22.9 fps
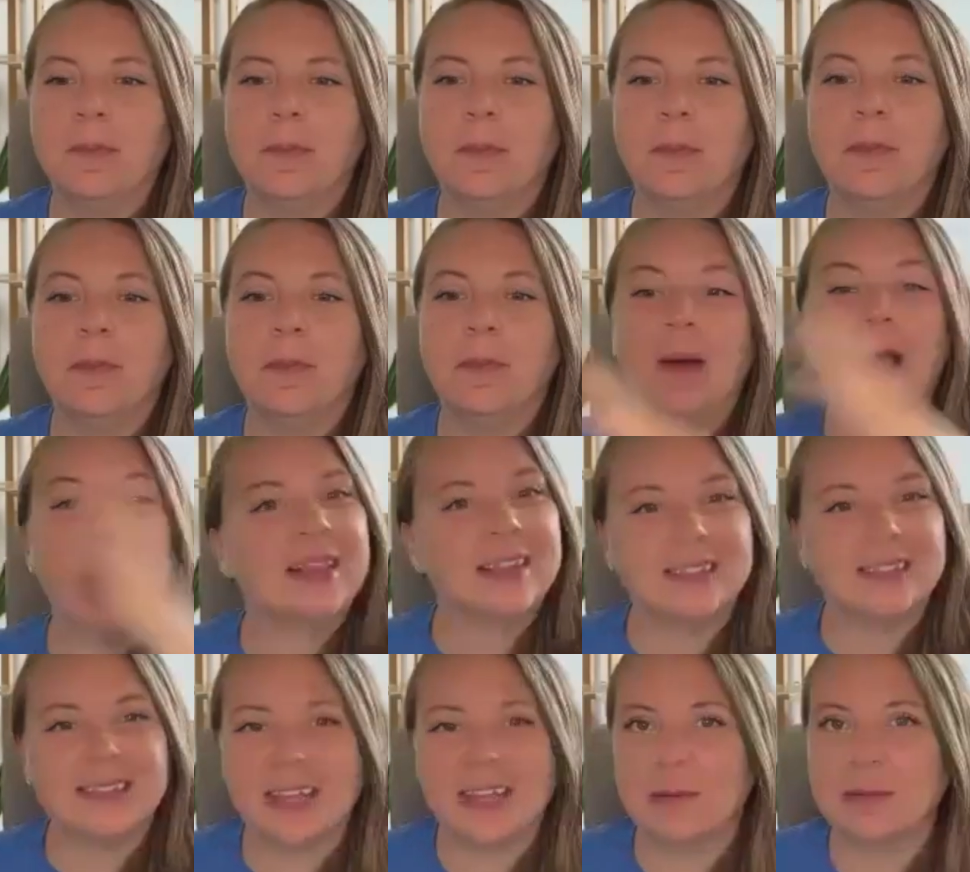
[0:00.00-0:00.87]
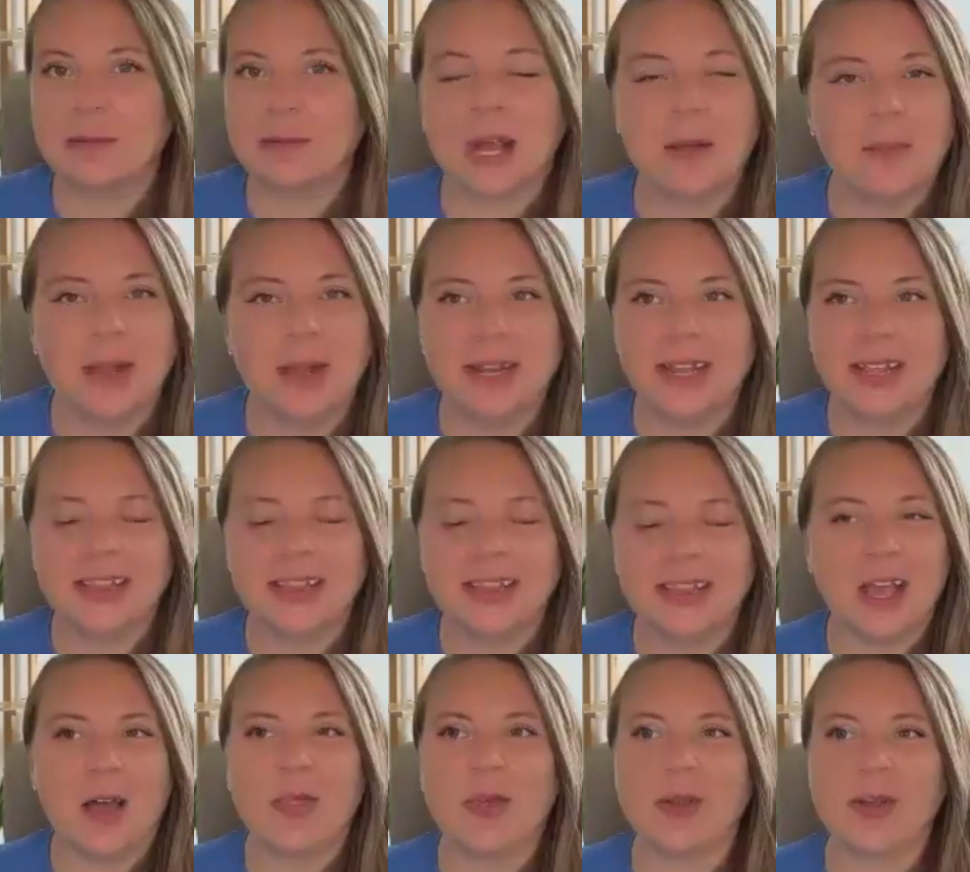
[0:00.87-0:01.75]
But at the same time, I need
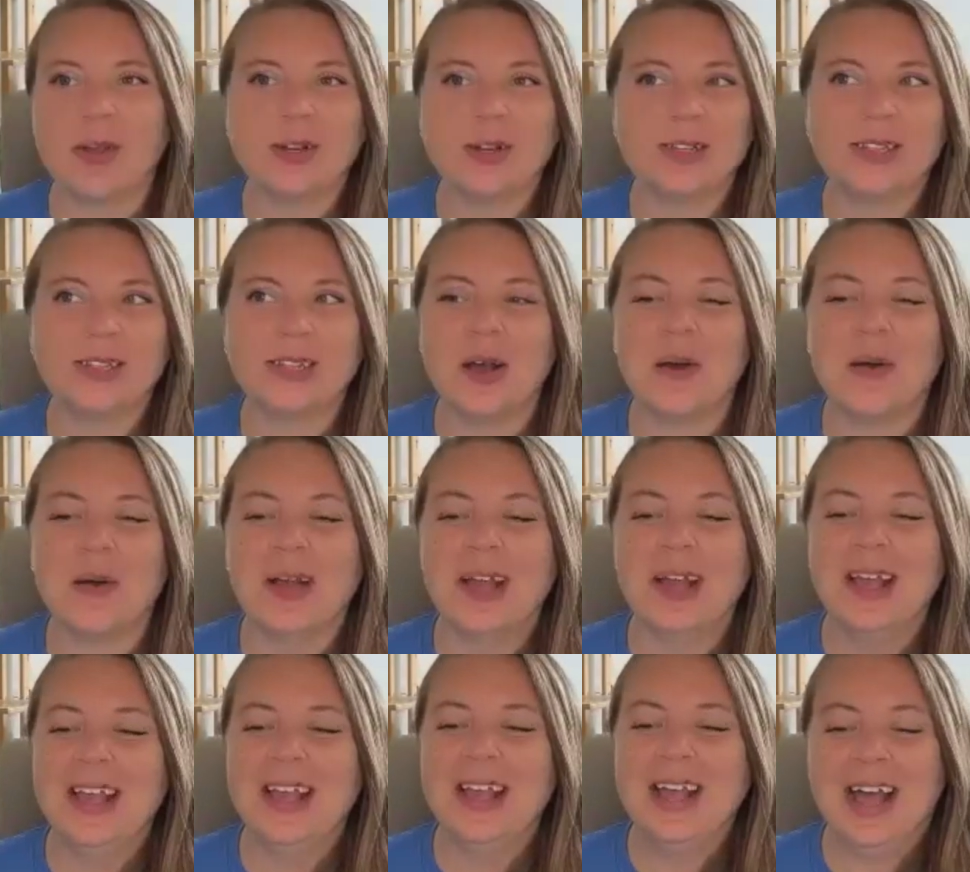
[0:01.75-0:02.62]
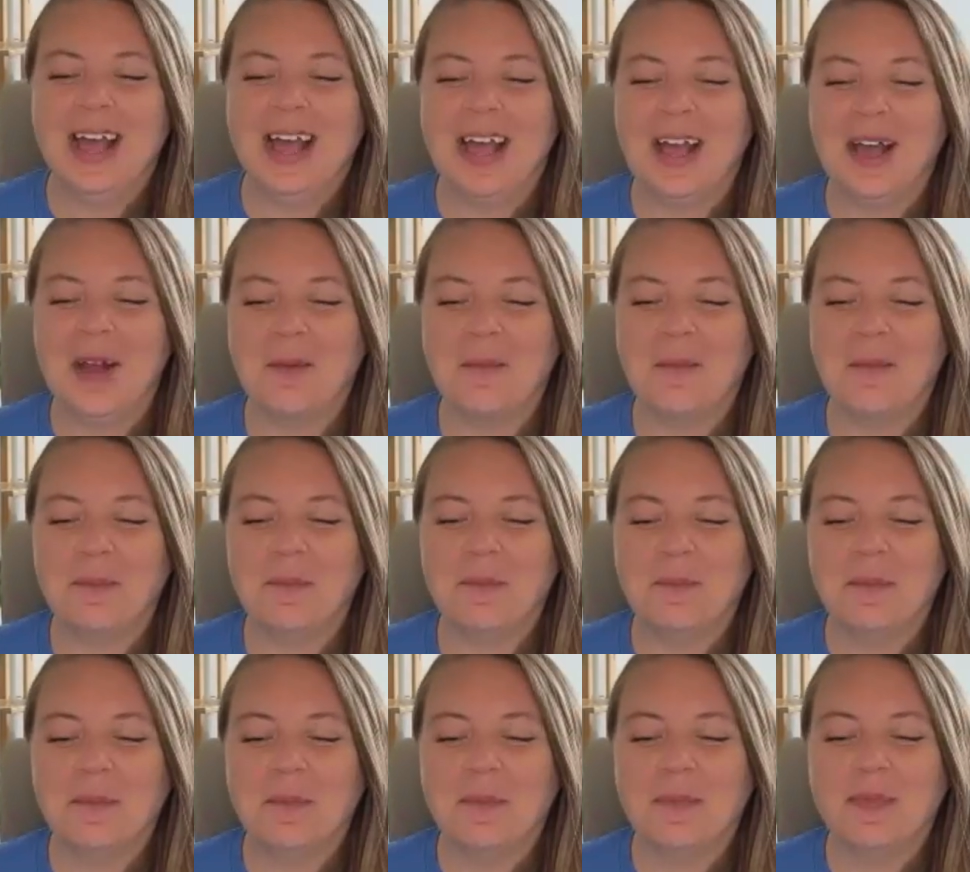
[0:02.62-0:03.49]
the other. So
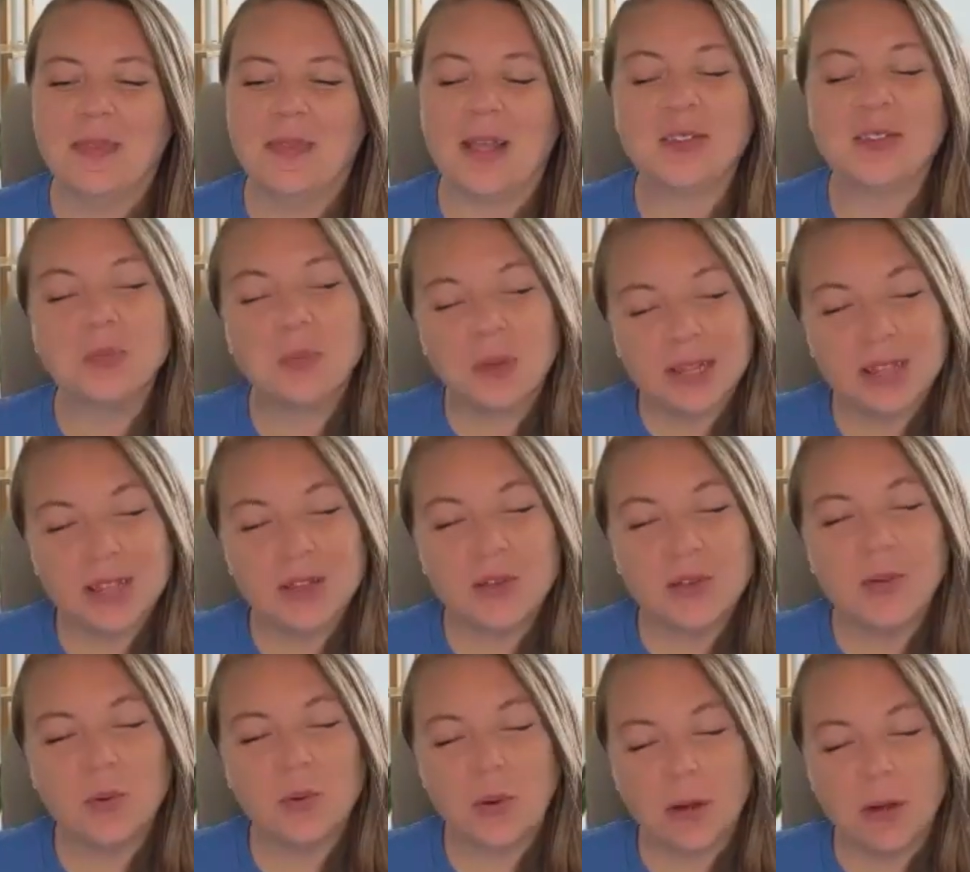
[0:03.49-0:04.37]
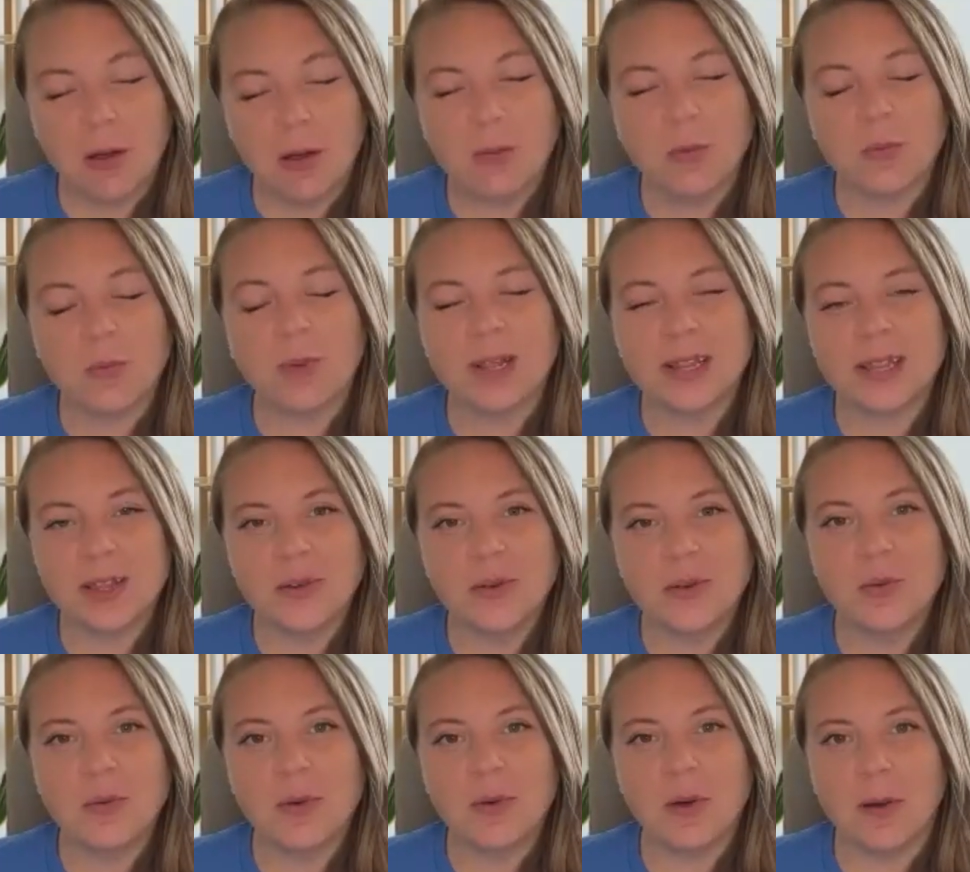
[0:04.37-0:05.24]
that's really cool. Really
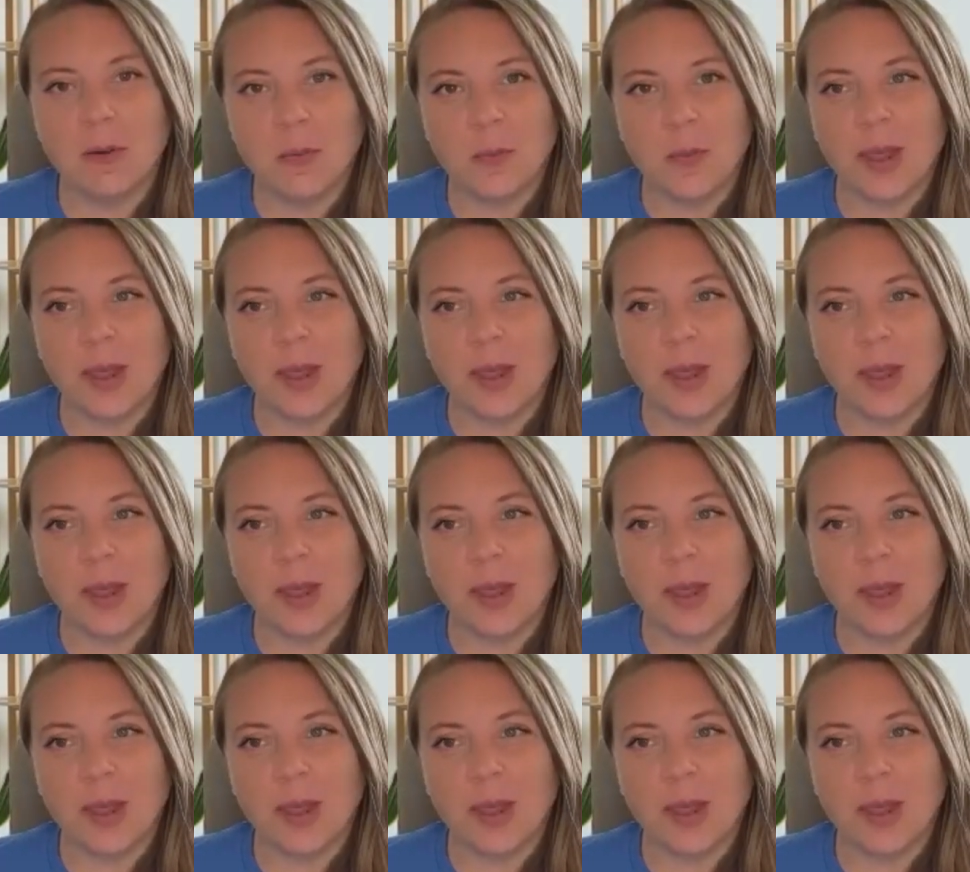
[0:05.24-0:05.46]
cool.